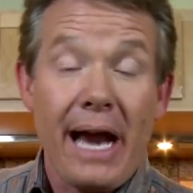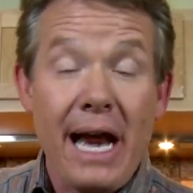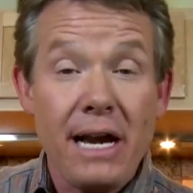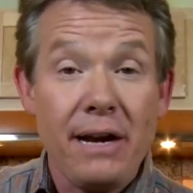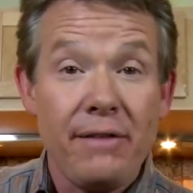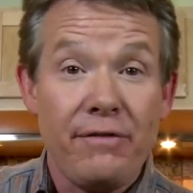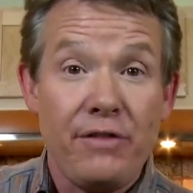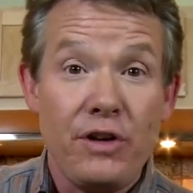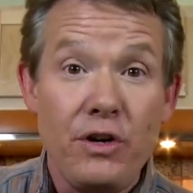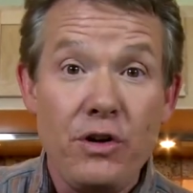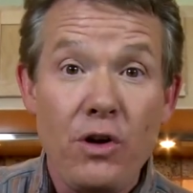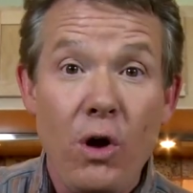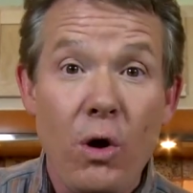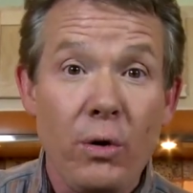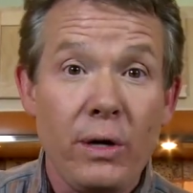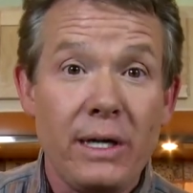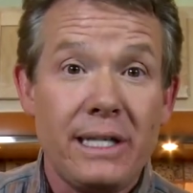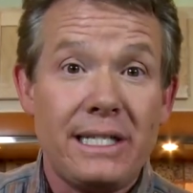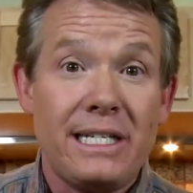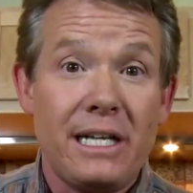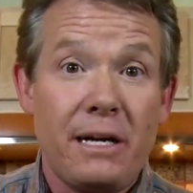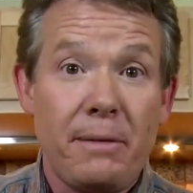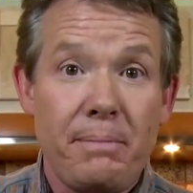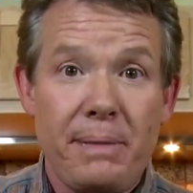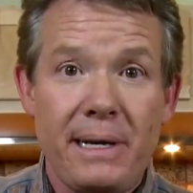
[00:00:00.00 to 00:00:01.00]
And if you
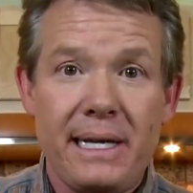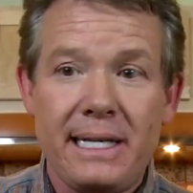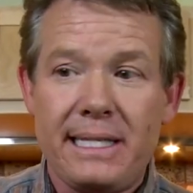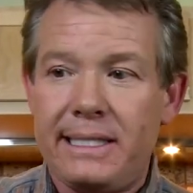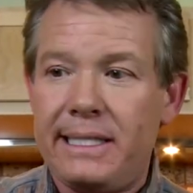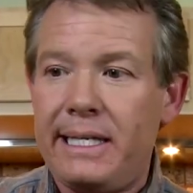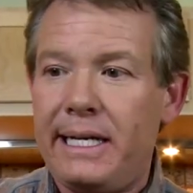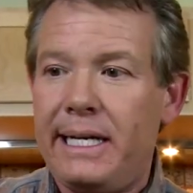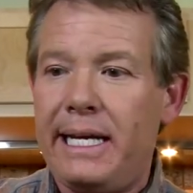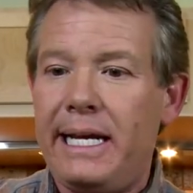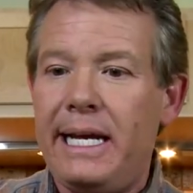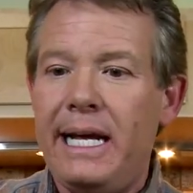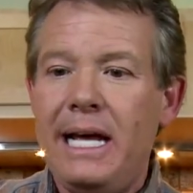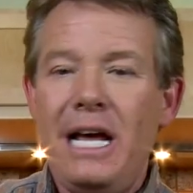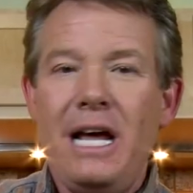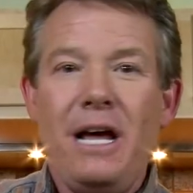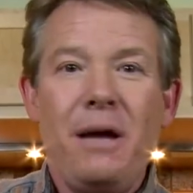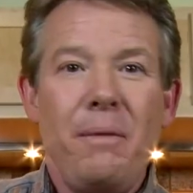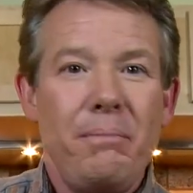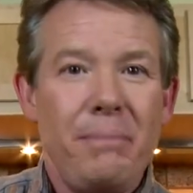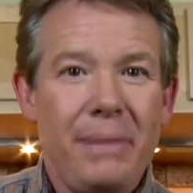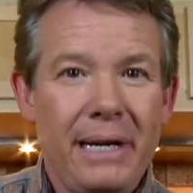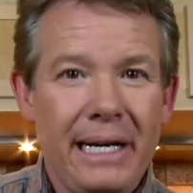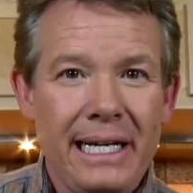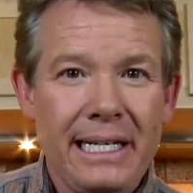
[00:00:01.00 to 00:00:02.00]
notice in a big city,
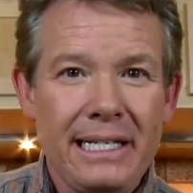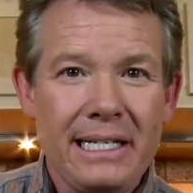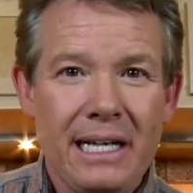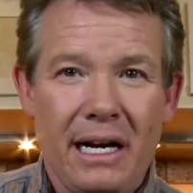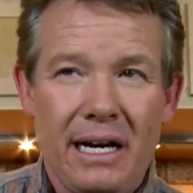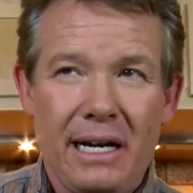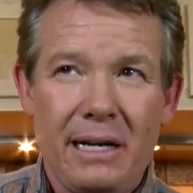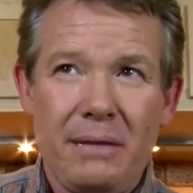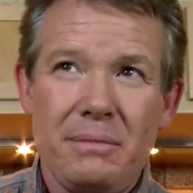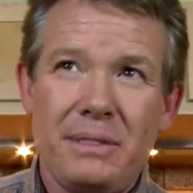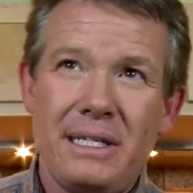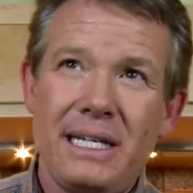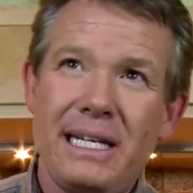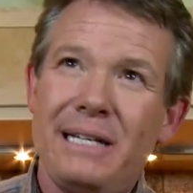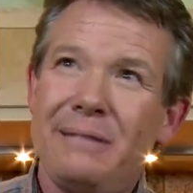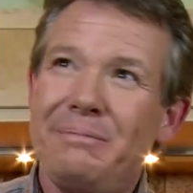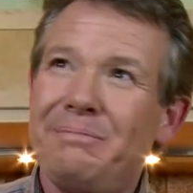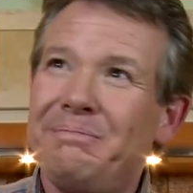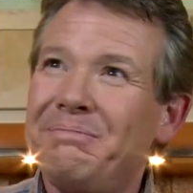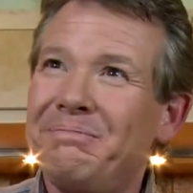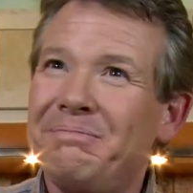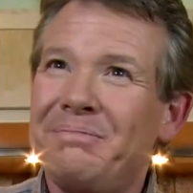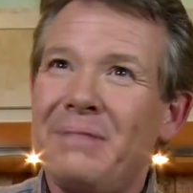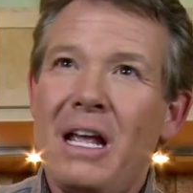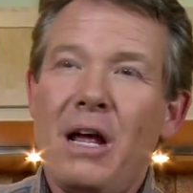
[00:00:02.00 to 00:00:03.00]
many times
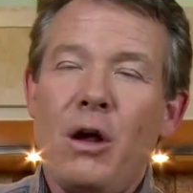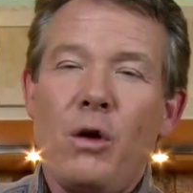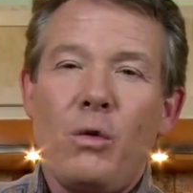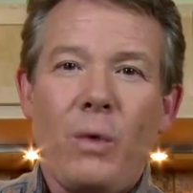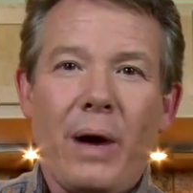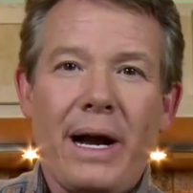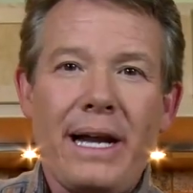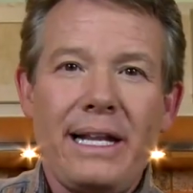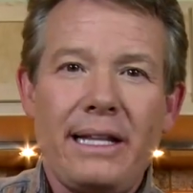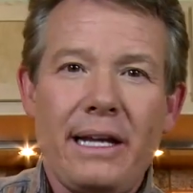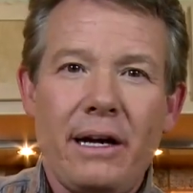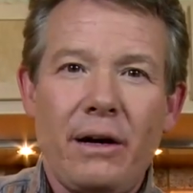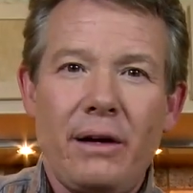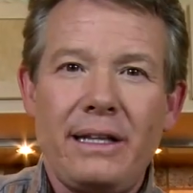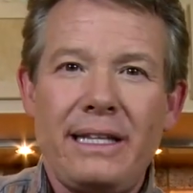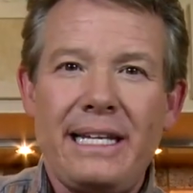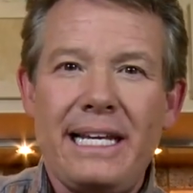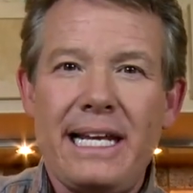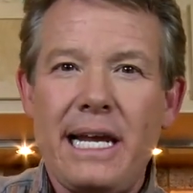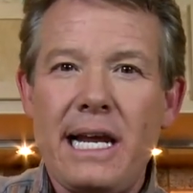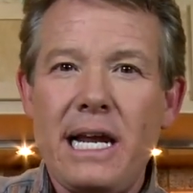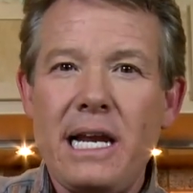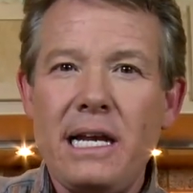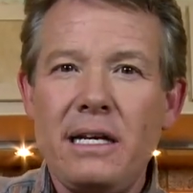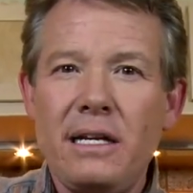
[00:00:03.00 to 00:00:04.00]
in right there at
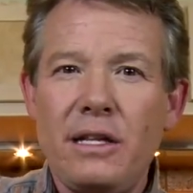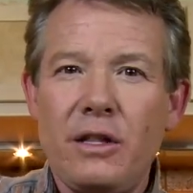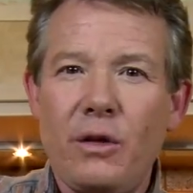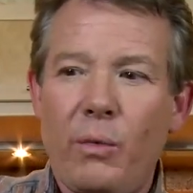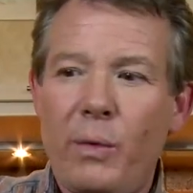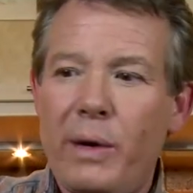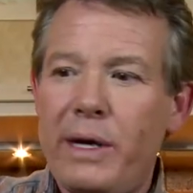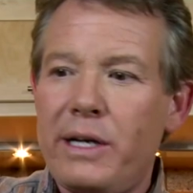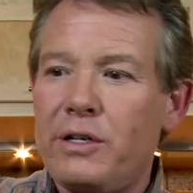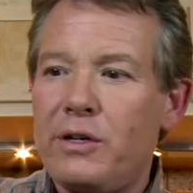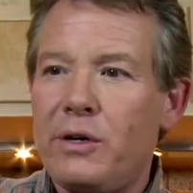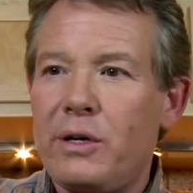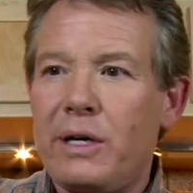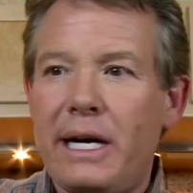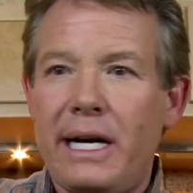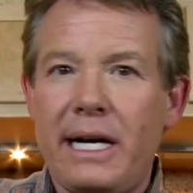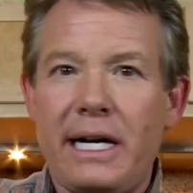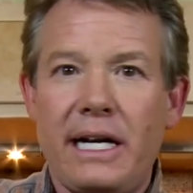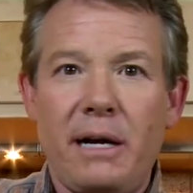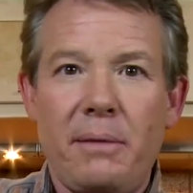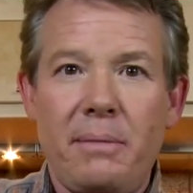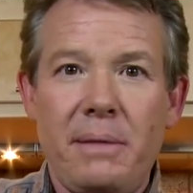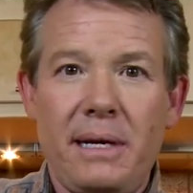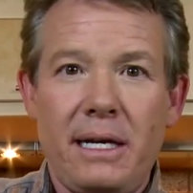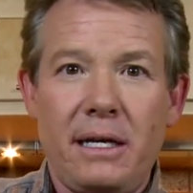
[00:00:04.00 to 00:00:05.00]
the end of the winter, kind
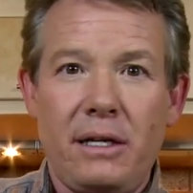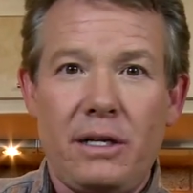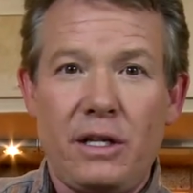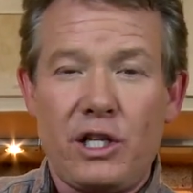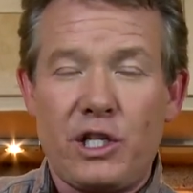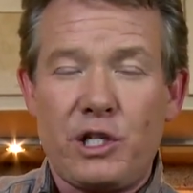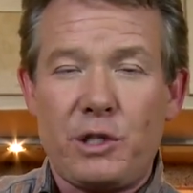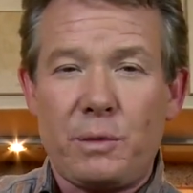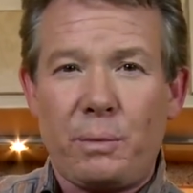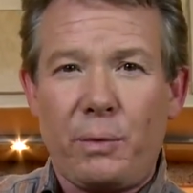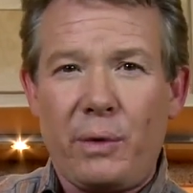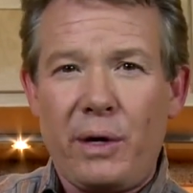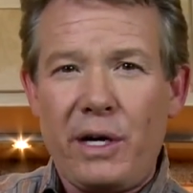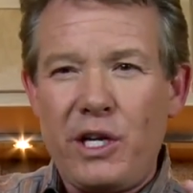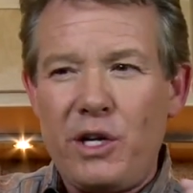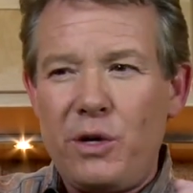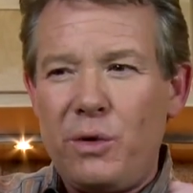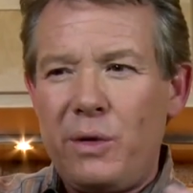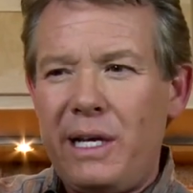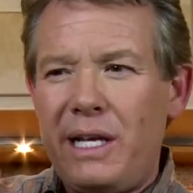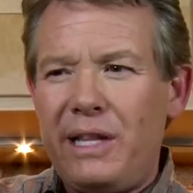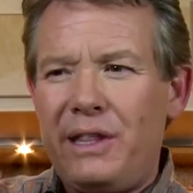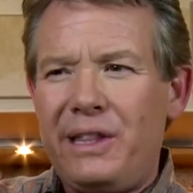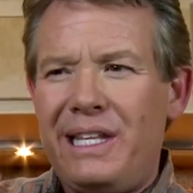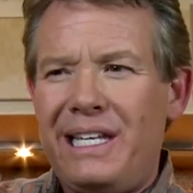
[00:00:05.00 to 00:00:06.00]
of coming into the spring, you
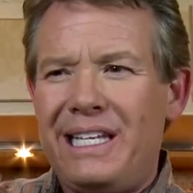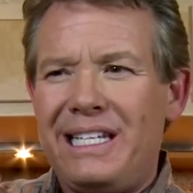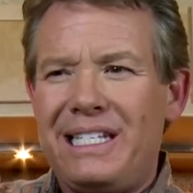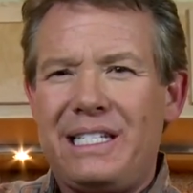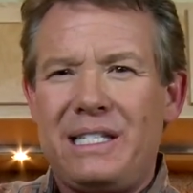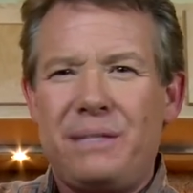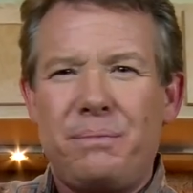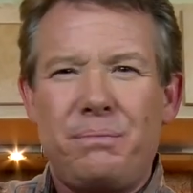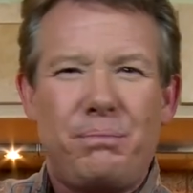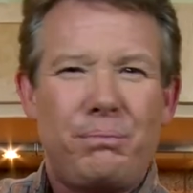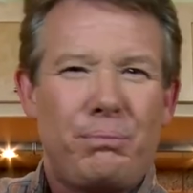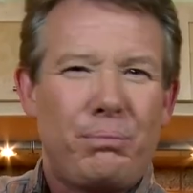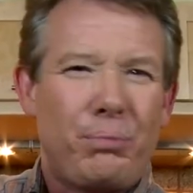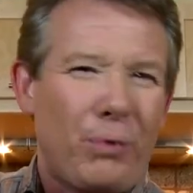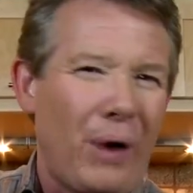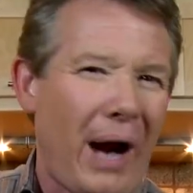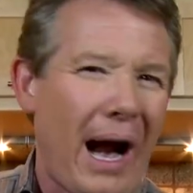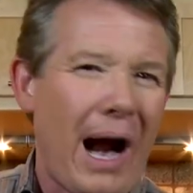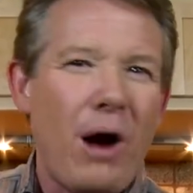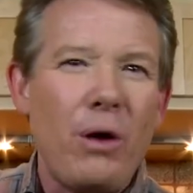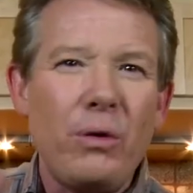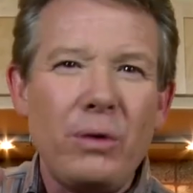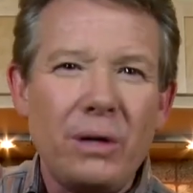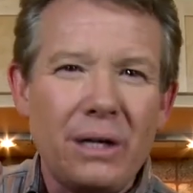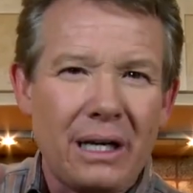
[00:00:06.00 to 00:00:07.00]
get this
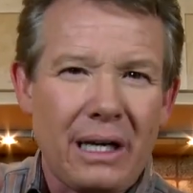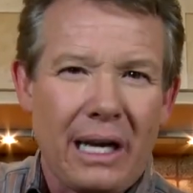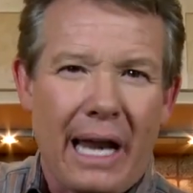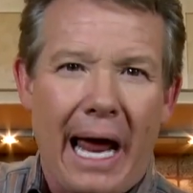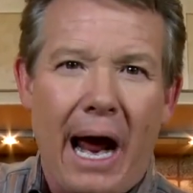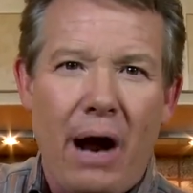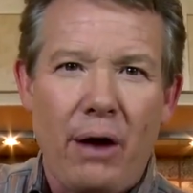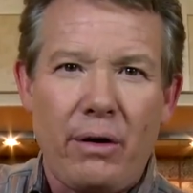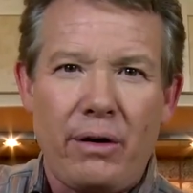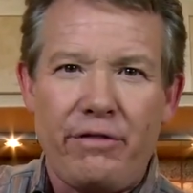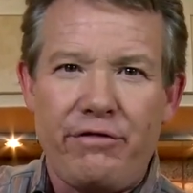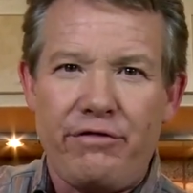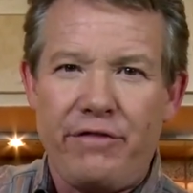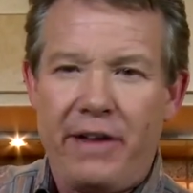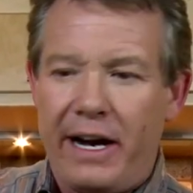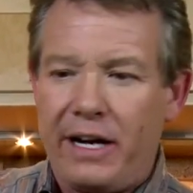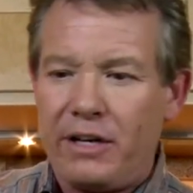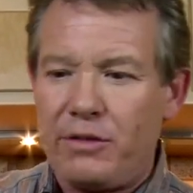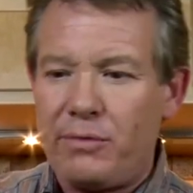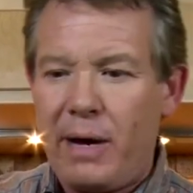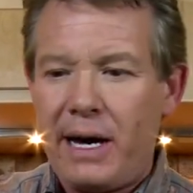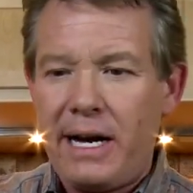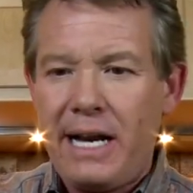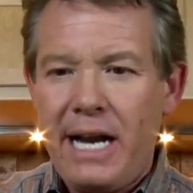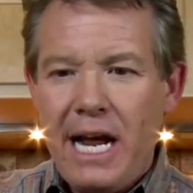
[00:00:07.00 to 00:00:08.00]
brown cloud
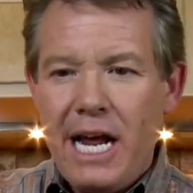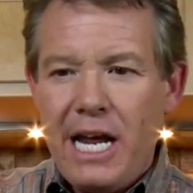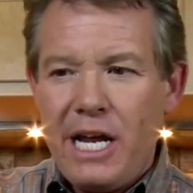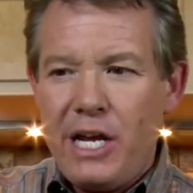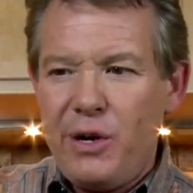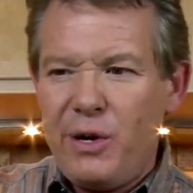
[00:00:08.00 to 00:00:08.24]
effect, right?